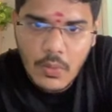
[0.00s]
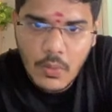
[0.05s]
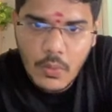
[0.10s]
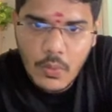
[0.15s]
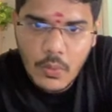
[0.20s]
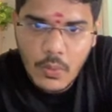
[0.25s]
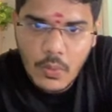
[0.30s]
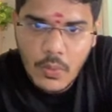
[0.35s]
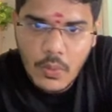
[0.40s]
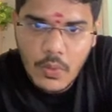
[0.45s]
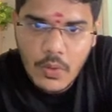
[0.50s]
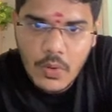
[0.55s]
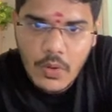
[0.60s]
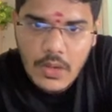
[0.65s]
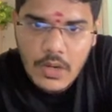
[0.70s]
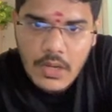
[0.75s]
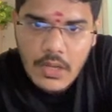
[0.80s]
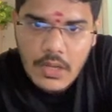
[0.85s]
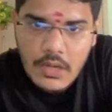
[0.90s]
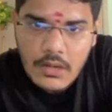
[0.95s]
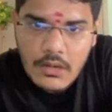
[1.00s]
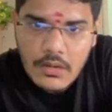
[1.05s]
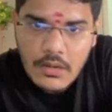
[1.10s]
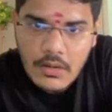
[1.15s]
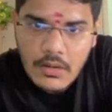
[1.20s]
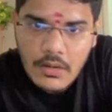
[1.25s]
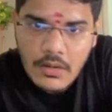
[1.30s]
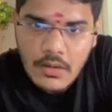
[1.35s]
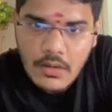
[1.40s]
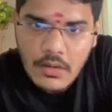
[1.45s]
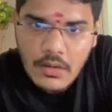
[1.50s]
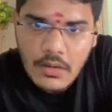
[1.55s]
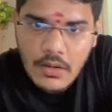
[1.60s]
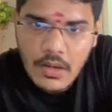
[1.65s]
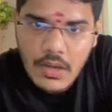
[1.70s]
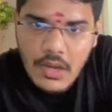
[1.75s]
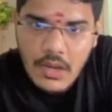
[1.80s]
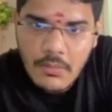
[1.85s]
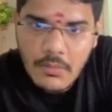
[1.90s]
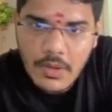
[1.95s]
over
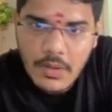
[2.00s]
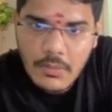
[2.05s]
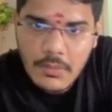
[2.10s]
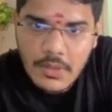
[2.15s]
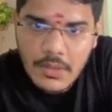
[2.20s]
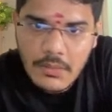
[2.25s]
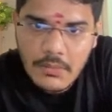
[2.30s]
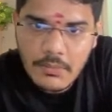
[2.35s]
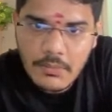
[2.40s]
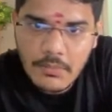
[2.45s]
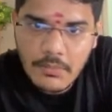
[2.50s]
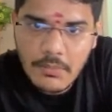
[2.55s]
gamma B,